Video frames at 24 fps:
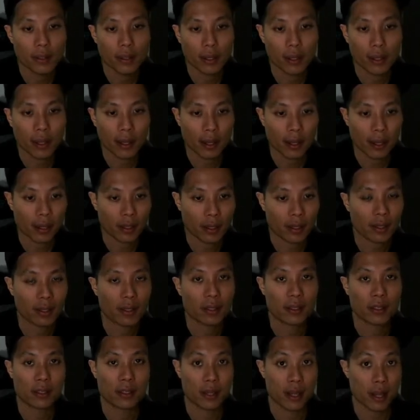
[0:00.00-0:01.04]
and
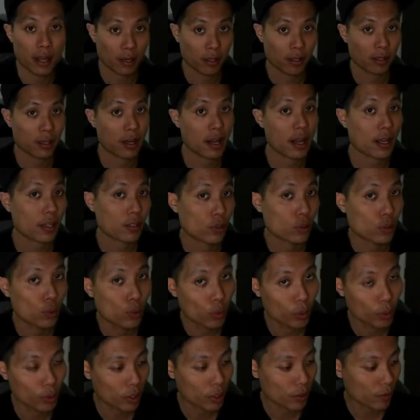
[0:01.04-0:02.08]
then next
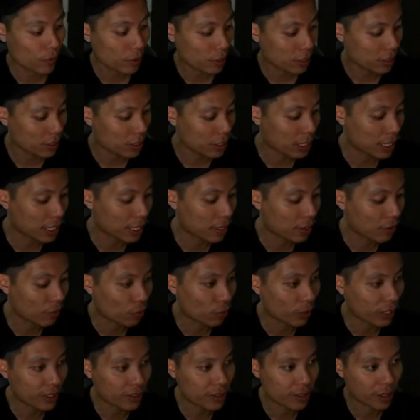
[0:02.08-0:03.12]
we'll give it a delay of
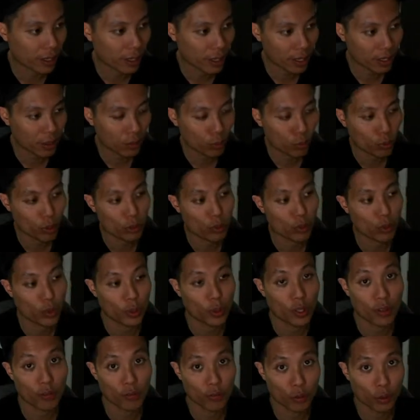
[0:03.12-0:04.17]
1 second, which will
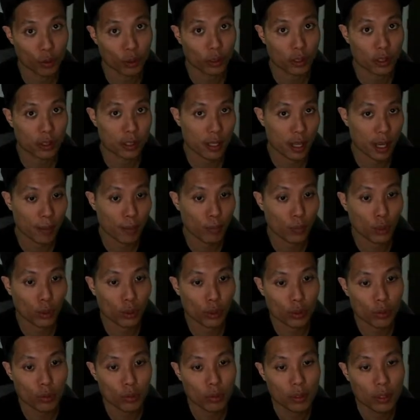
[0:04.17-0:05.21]
invoke the time
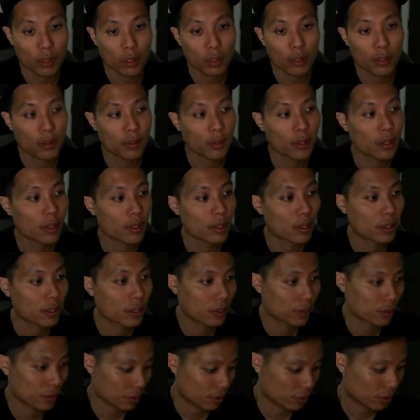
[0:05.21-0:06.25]
module,
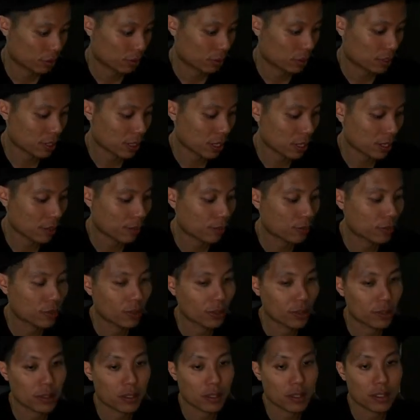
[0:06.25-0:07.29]
which is
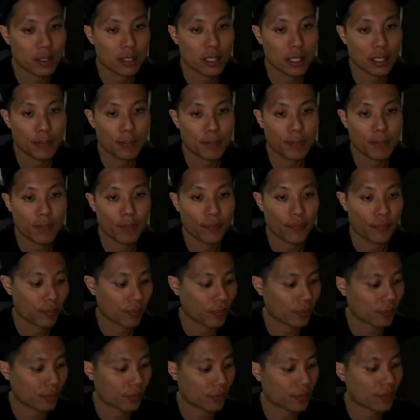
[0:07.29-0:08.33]
time.sleep,
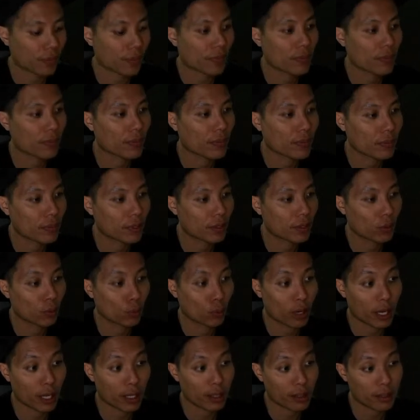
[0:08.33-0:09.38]
a
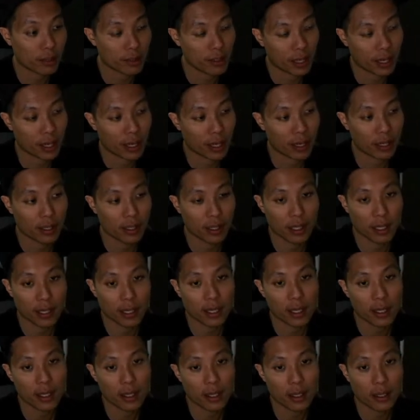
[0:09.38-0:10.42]
1 second
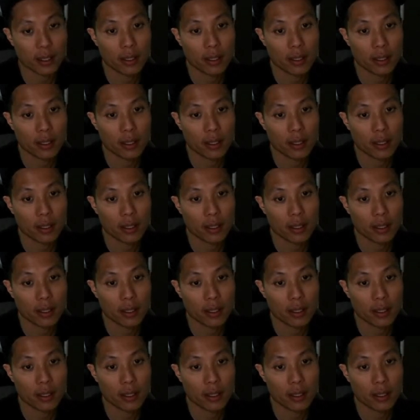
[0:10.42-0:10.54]
delay,